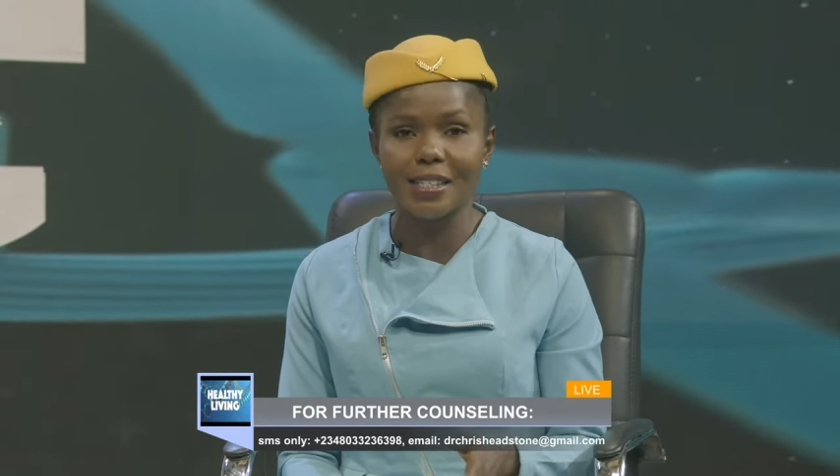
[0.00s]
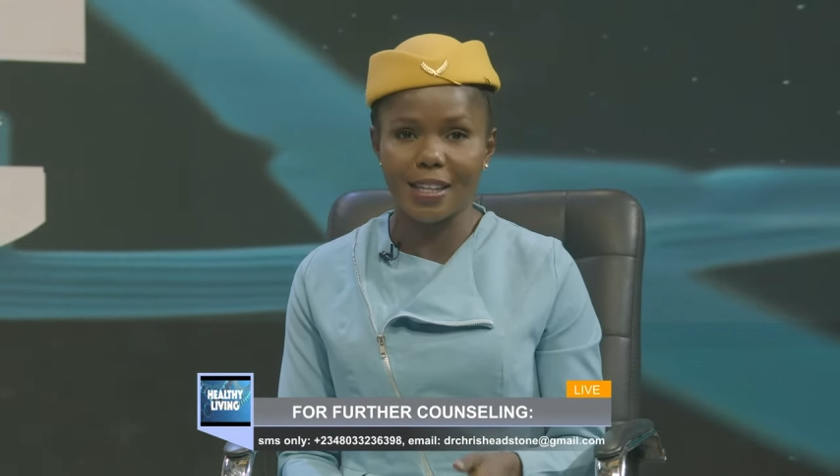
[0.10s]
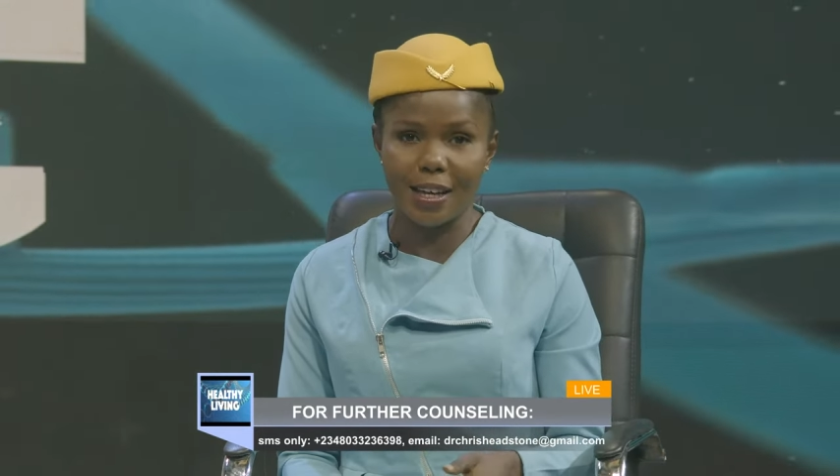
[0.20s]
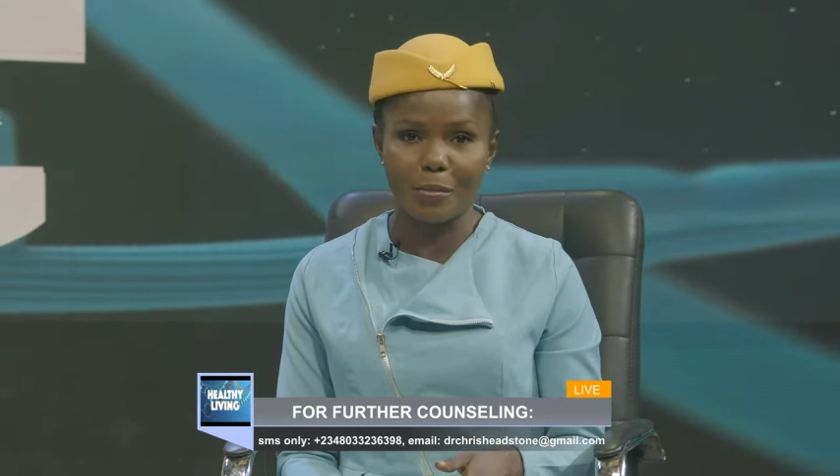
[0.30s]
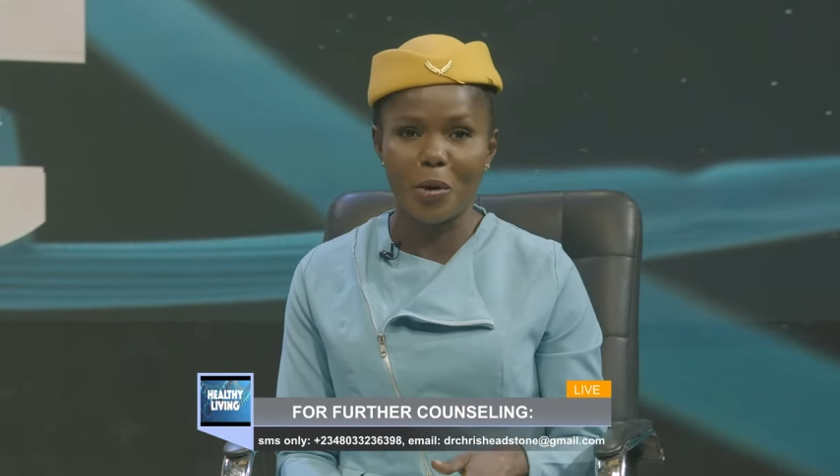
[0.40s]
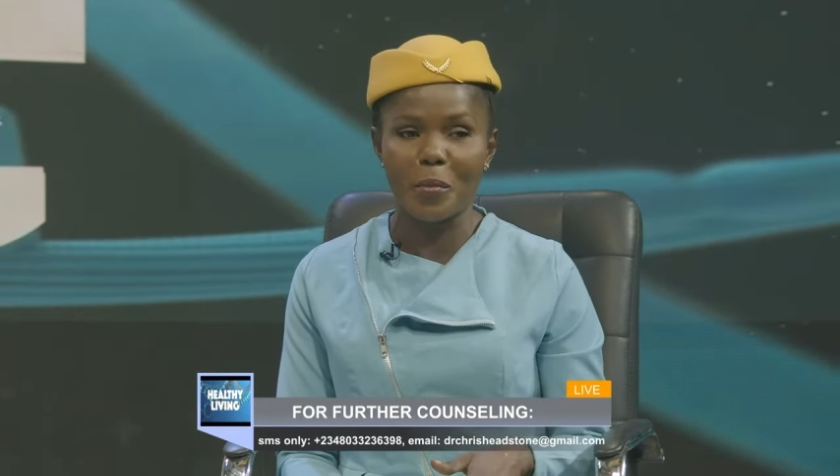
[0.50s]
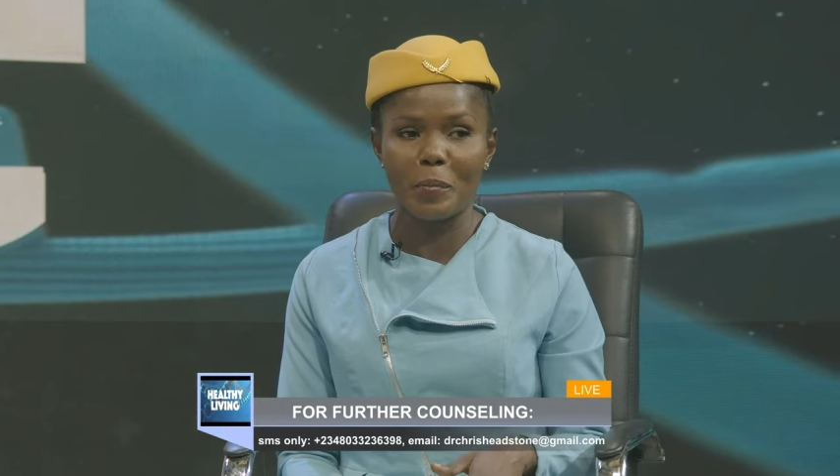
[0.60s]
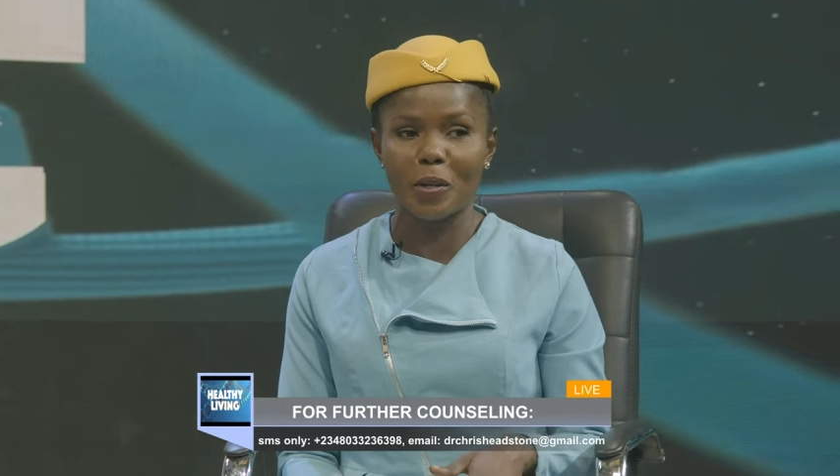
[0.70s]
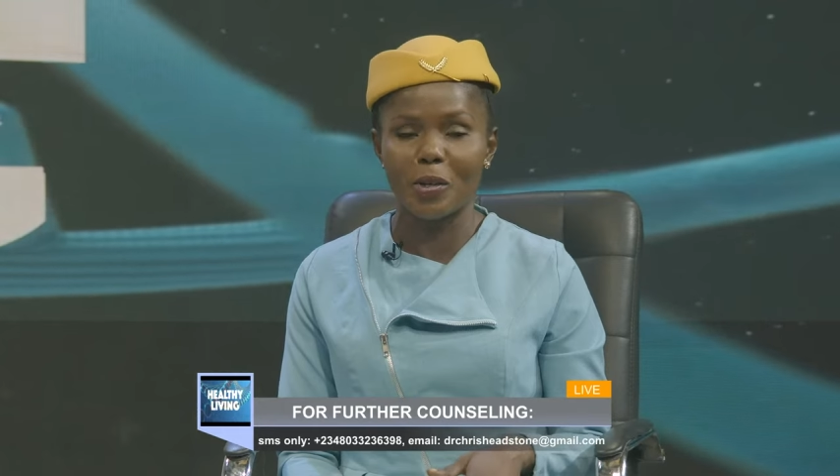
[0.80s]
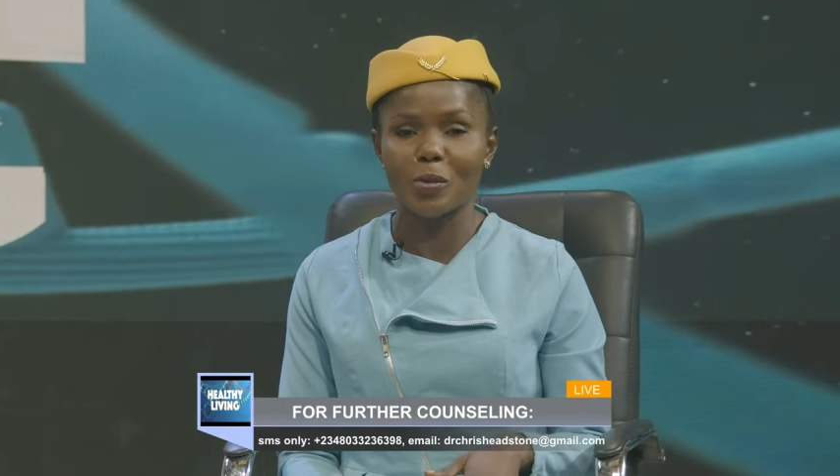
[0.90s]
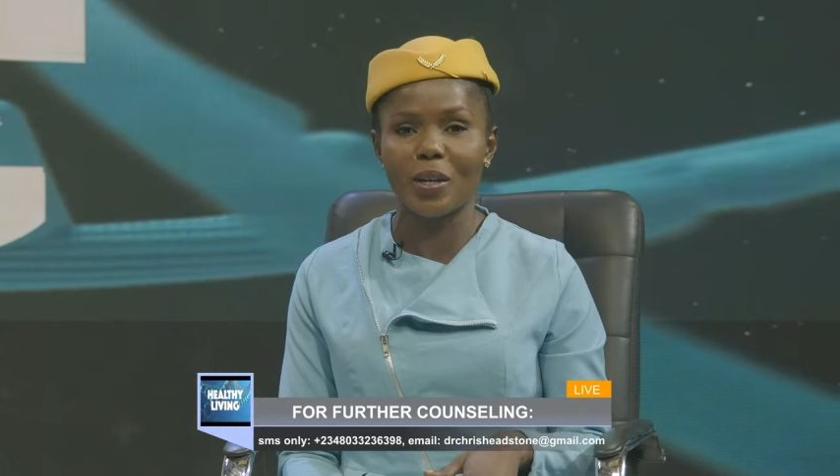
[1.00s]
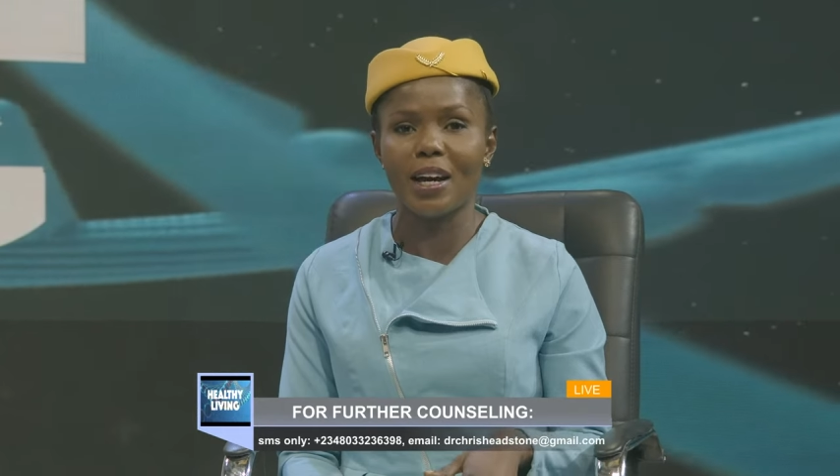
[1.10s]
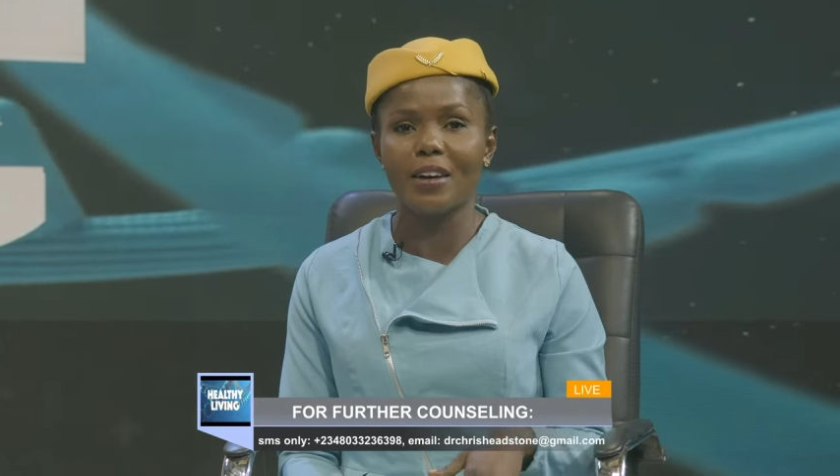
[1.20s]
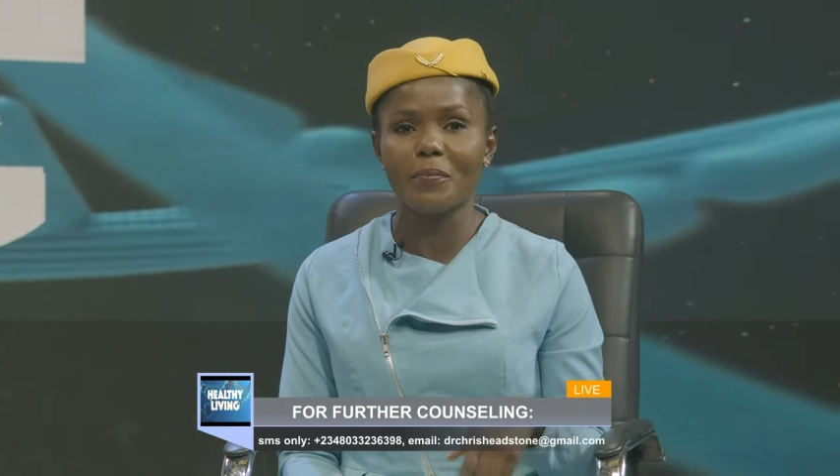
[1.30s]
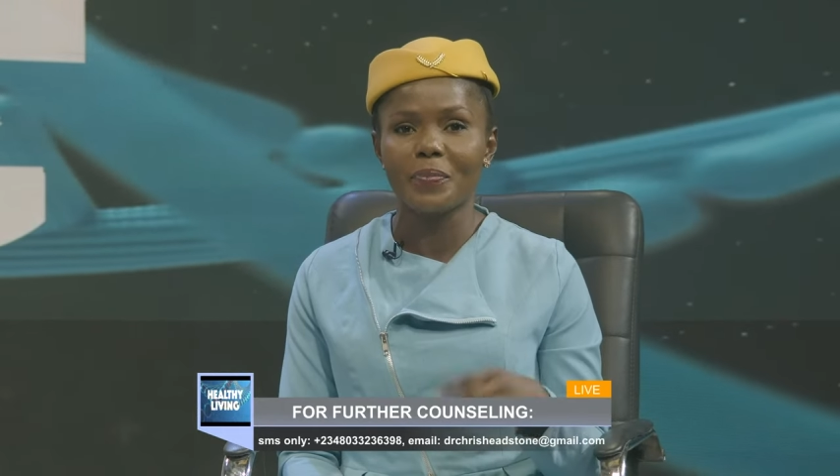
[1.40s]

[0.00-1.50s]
take at the moment because we have